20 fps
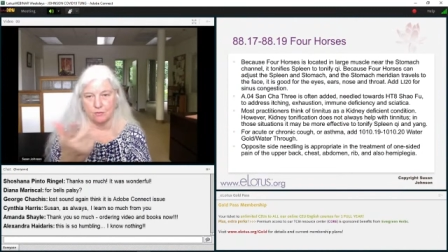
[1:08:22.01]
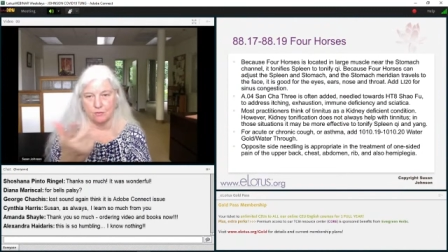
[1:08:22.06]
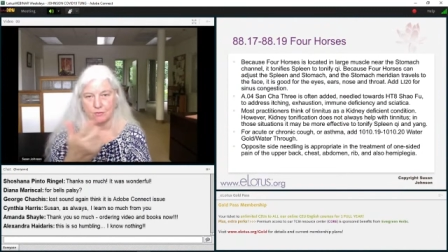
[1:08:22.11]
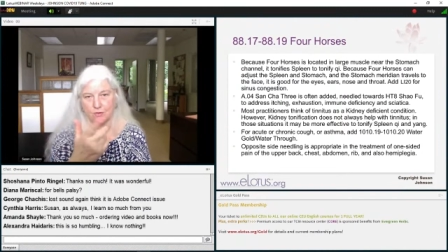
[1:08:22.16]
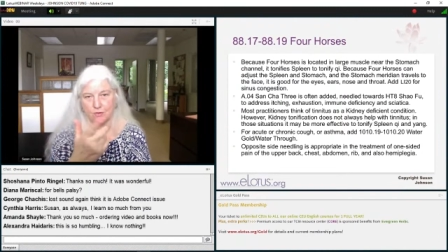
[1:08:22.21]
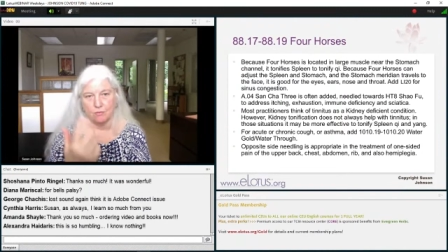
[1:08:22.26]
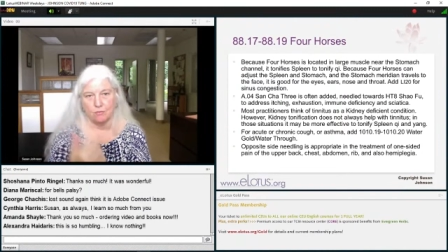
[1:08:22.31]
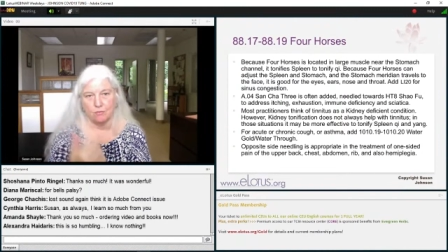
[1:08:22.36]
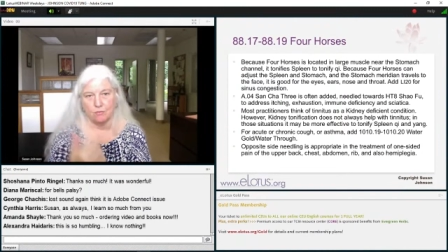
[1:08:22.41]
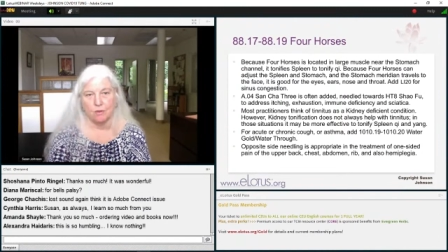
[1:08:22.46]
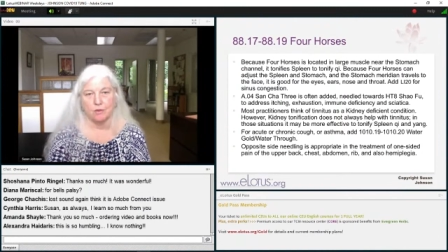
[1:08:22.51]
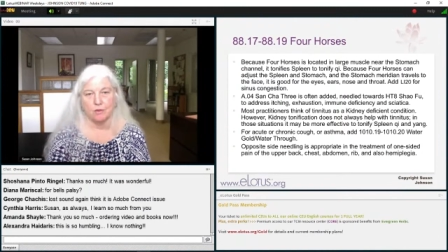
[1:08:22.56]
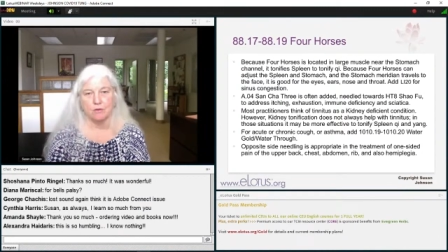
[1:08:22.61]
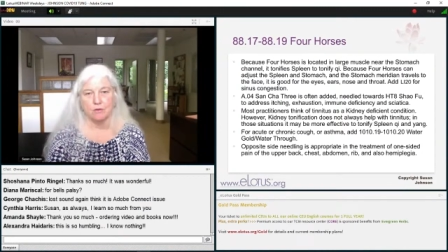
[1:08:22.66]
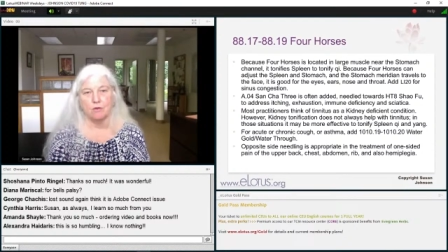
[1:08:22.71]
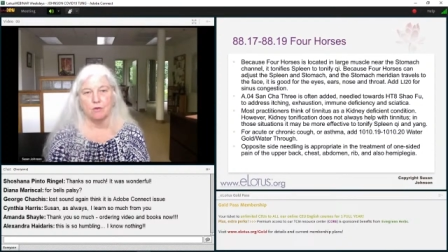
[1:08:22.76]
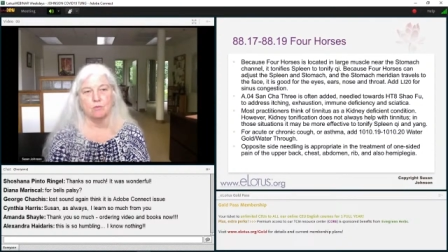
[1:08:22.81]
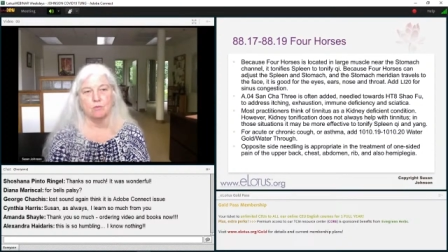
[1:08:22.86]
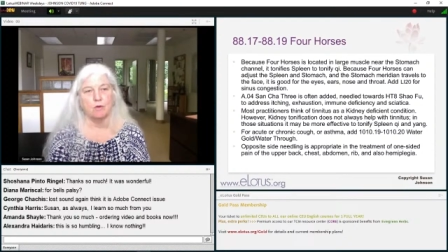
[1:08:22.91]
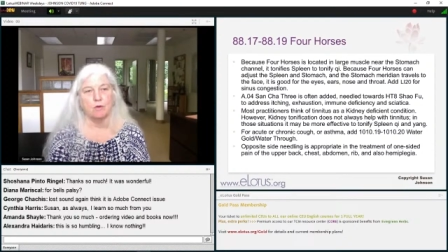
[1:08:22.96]
so water
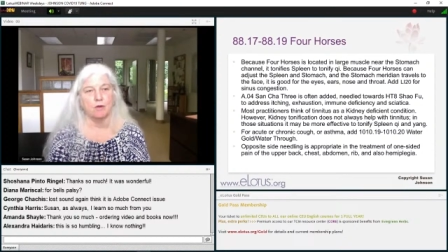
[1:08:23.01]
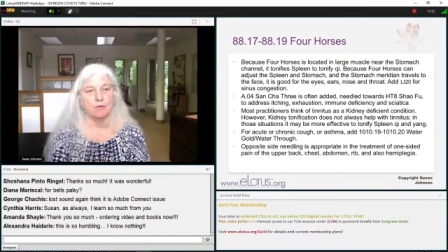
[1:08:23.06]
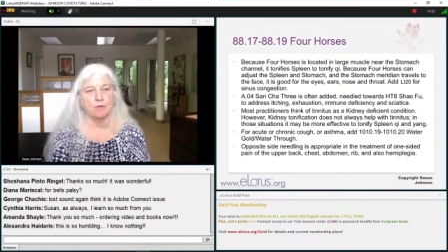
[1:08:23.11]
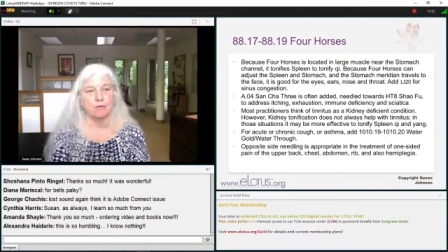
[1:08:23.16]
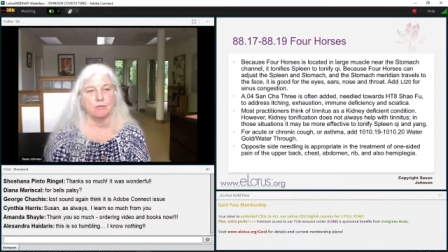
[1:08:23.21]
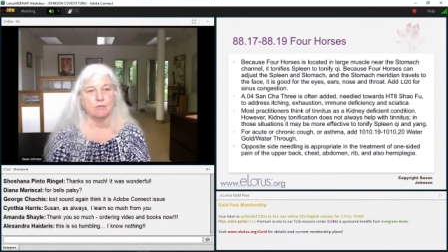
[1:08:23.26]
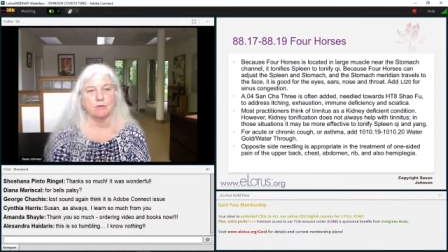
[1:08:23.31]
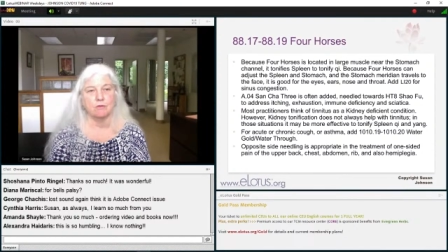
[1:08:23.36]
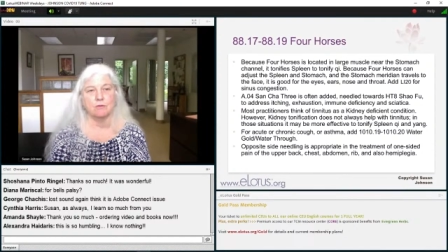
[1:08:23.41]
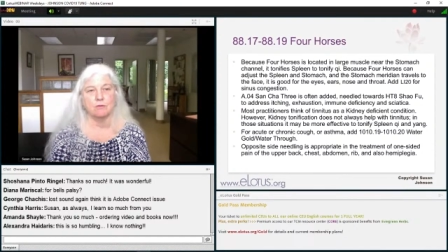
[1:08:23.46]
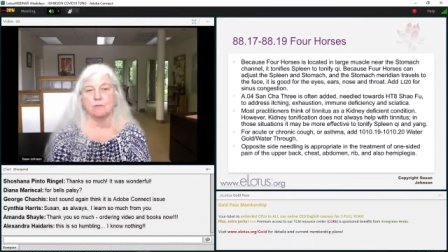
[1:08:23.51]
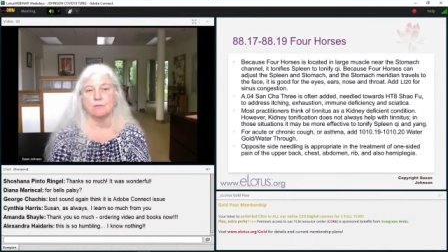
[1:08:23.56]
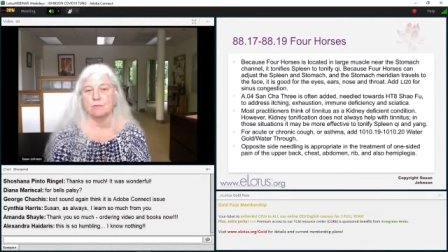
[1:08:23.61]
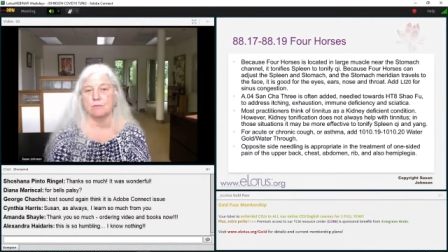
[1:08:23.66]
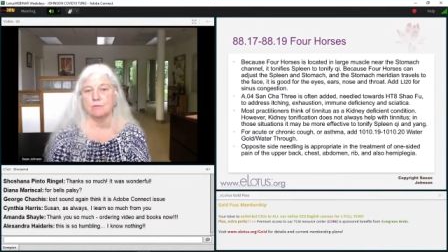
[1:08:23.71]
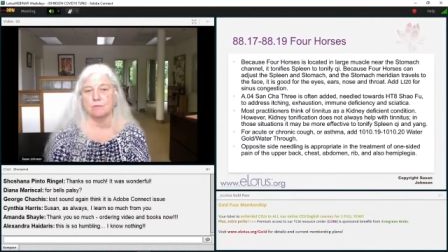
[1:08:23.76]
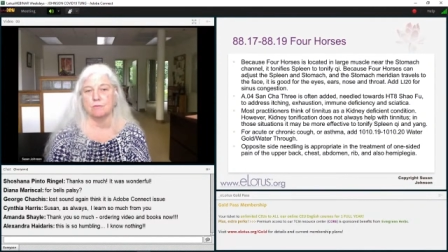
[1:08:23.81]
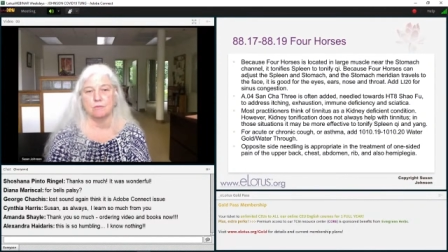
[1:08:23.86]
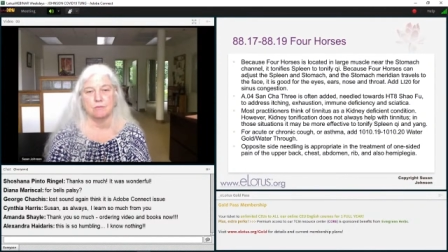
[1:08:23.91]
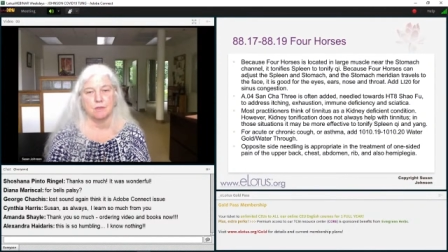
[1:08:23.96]
gold, water through,
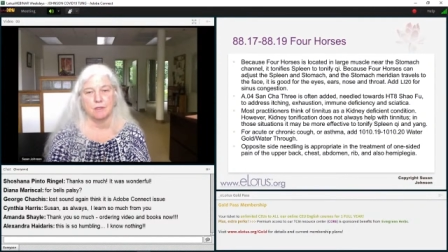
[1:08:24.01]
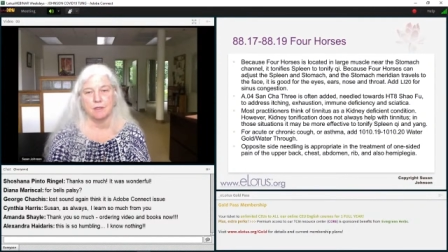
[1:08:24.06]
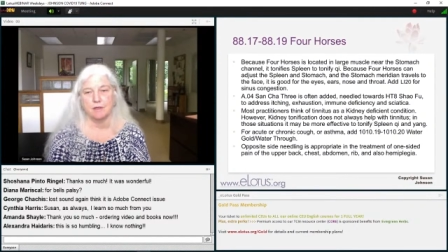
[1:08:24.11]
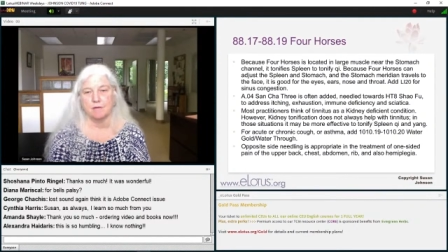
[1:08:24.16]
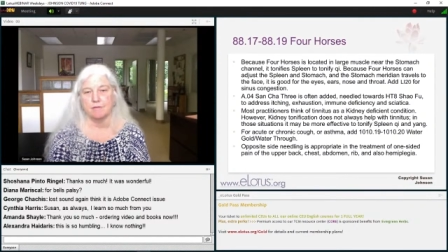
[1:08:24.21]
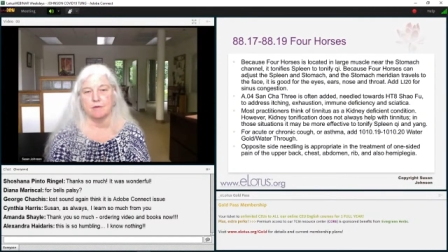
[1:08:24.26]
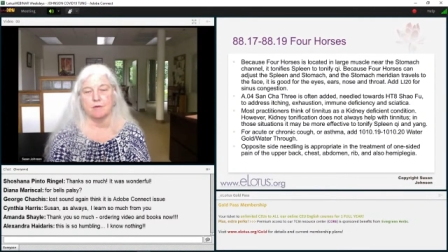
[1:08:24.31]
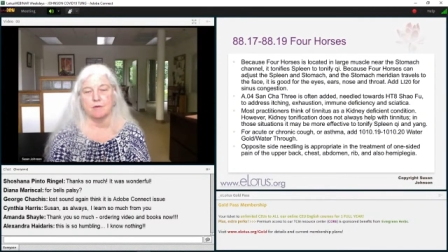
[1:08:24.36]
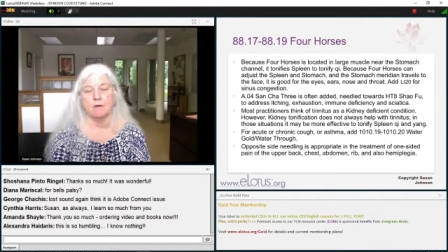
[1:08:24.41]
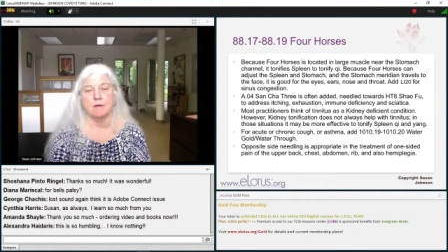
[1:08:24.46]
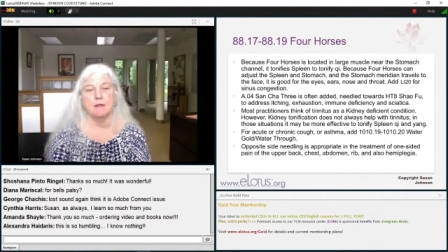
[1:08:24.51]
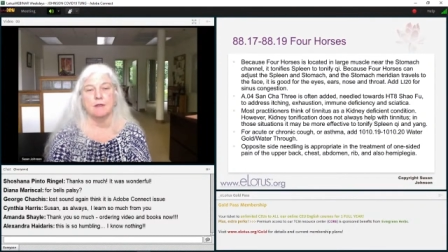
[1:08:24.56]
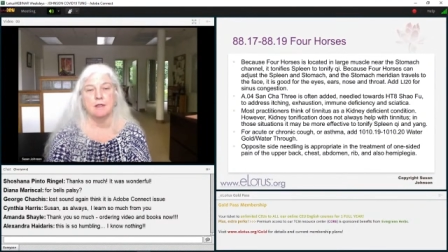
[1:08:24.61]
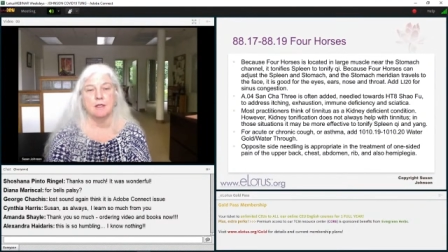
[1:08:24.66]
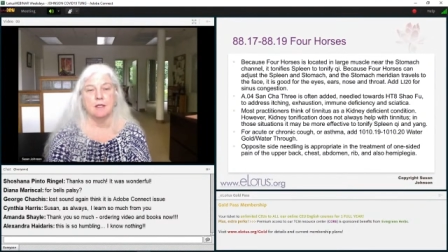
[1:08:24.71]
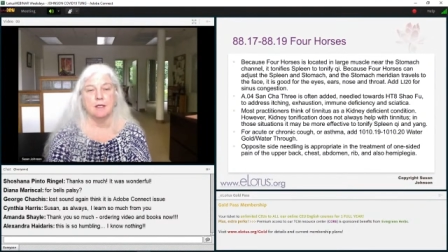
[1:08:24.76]
whatever.